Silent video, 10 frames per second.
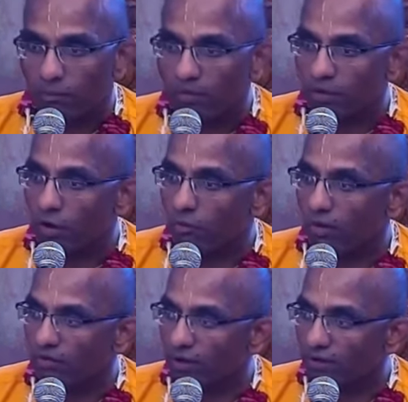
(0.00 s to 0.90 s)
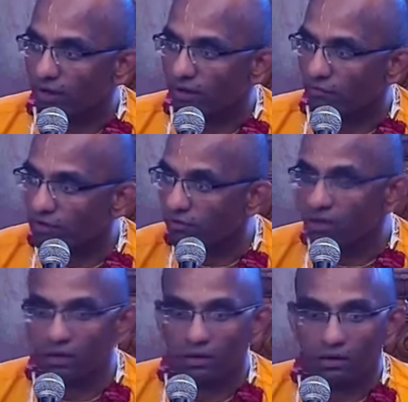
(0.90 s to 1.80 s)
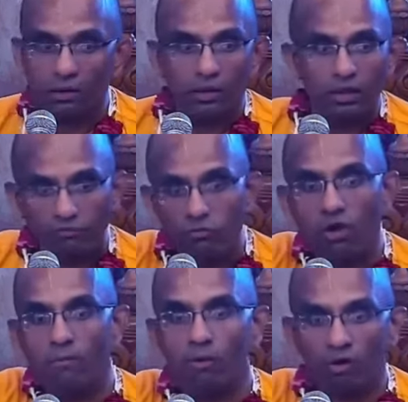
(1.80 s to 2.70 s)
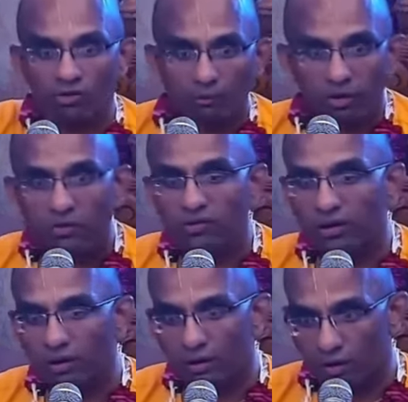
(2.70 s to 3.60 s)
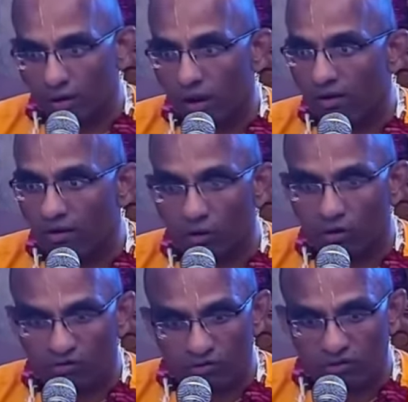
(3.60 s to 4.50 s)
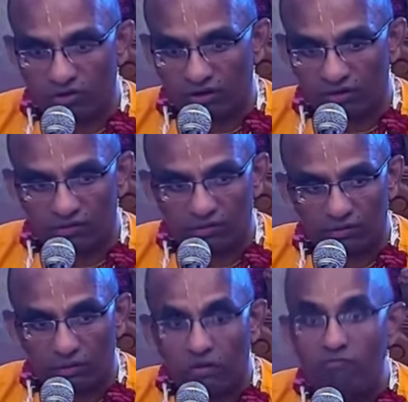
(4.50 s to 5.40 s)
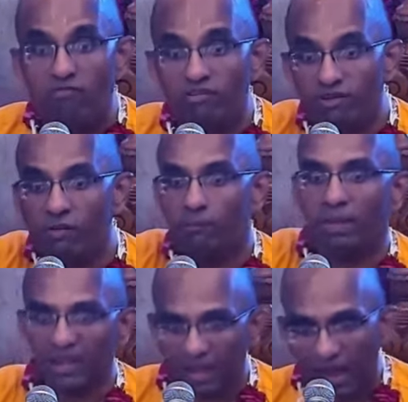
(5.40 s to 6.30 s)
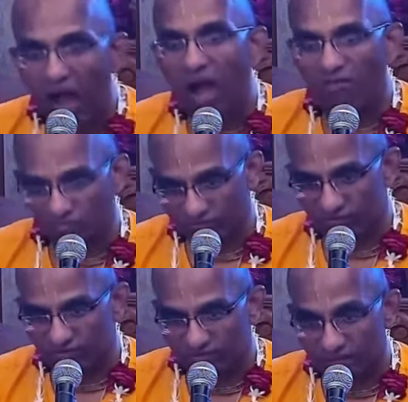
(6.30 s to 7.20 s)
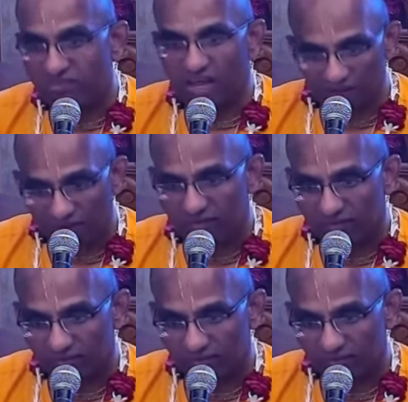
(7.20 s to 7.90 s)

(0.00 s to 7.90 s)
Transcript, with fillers: But the government said that, we will, if you employ somebody who has a record of using drugs, we will pay half their salary.